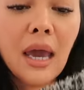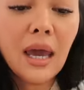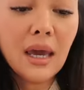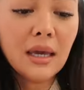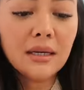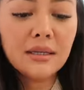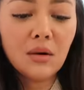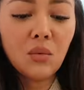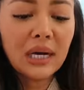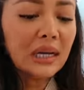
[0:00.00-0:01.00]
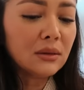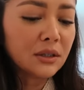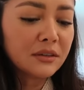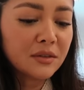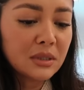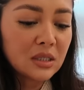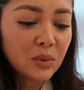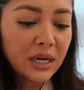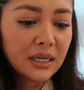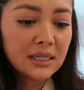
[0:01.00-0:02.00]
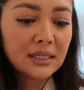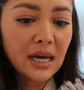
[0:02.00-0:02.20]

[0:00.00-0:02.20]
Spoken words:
And what I learned from this brand is